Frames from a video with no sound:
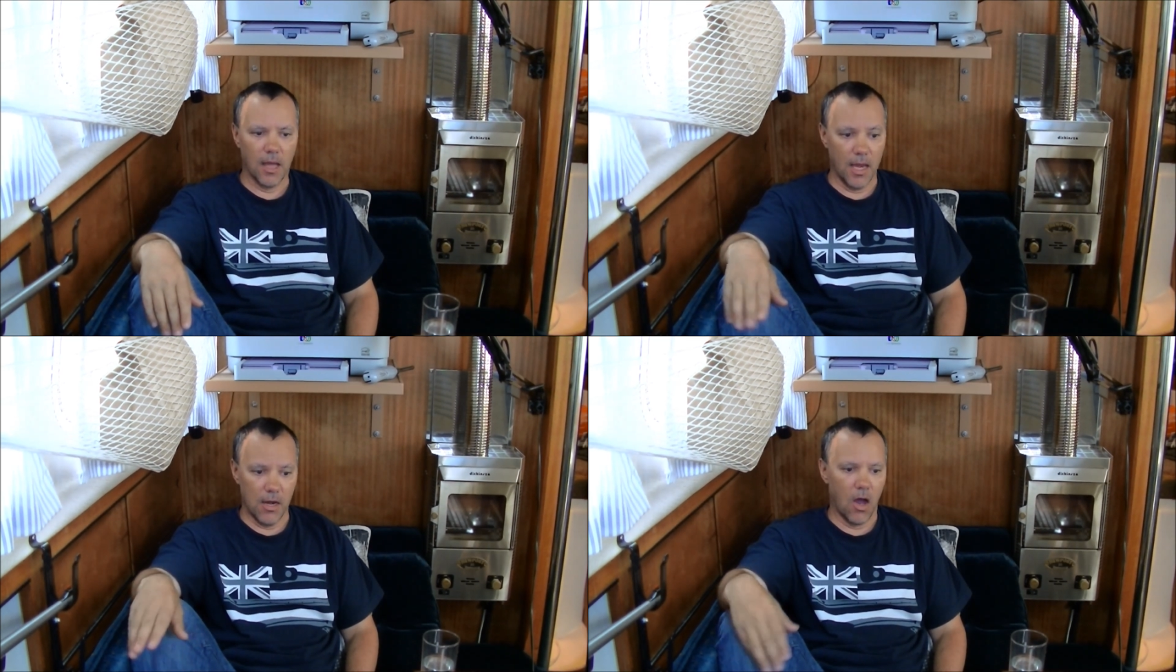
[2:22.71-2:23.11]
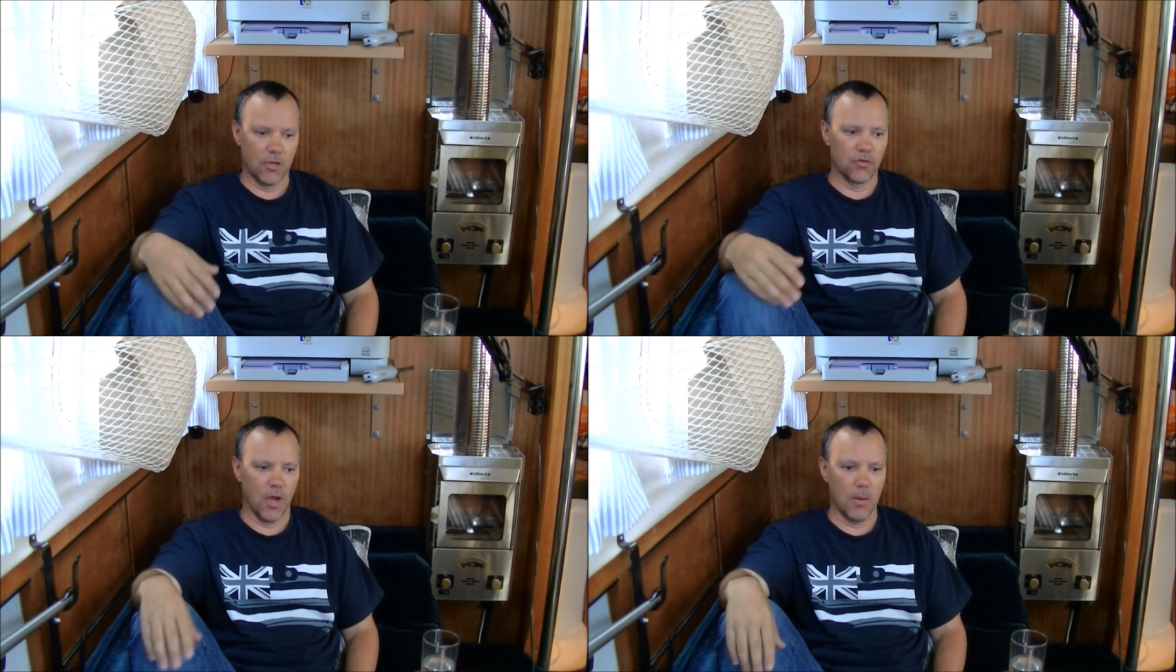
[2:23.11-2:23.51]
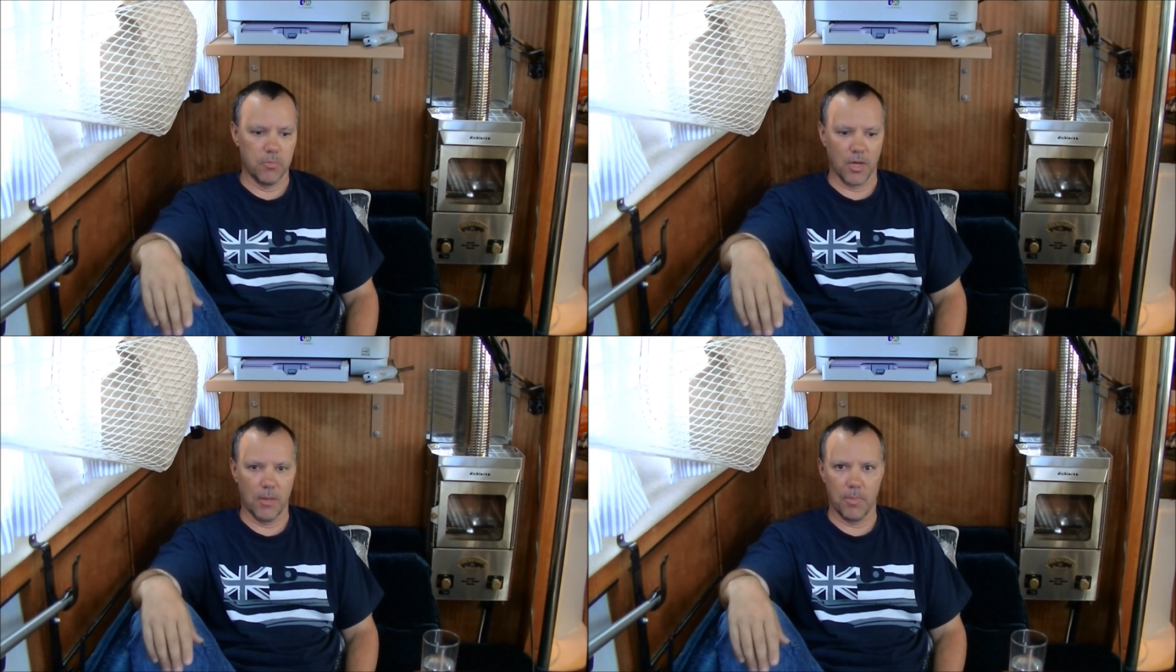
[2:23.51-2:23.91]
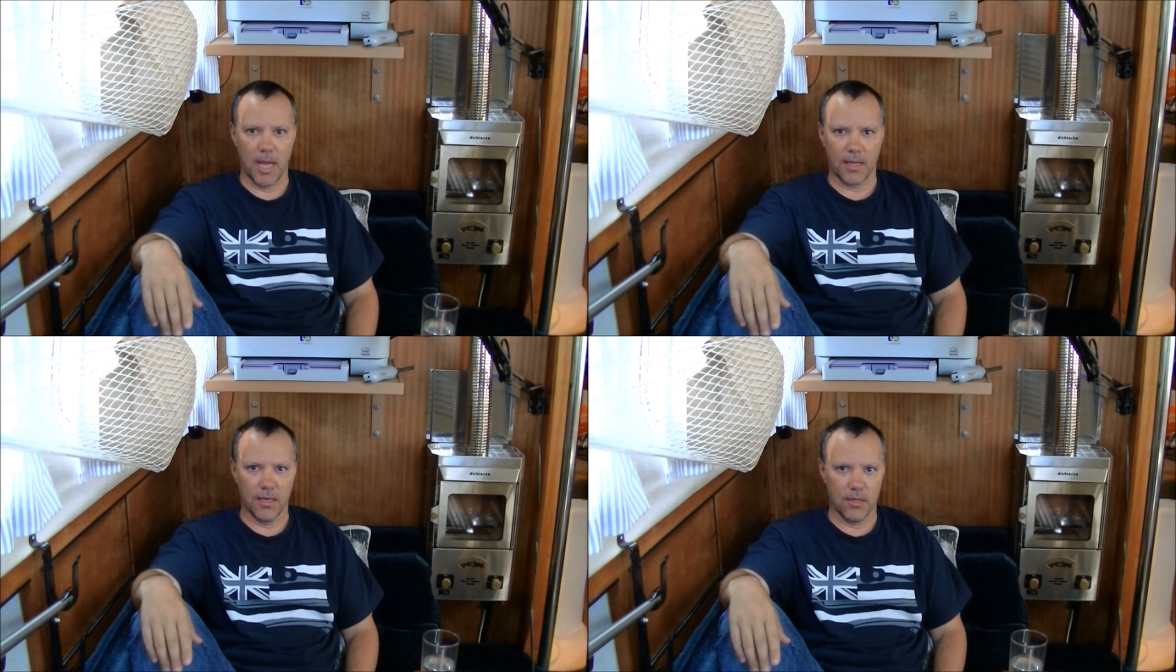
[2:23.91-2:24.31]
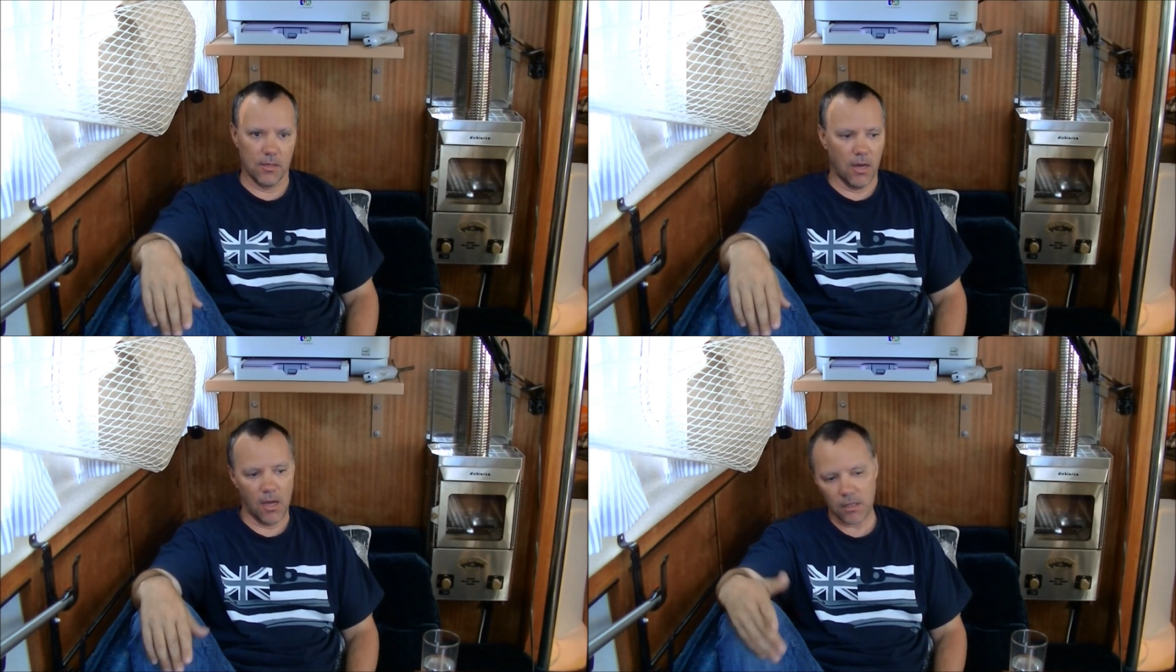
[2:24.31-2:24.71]
and not try and bring it back into
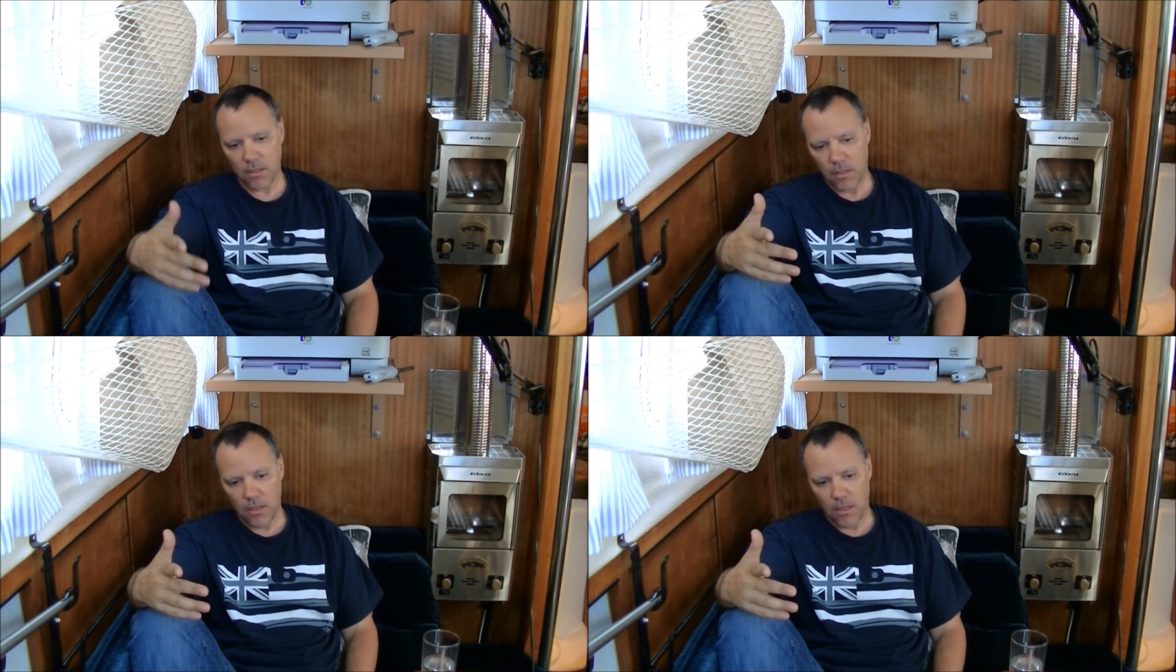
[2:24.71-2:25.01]
dock.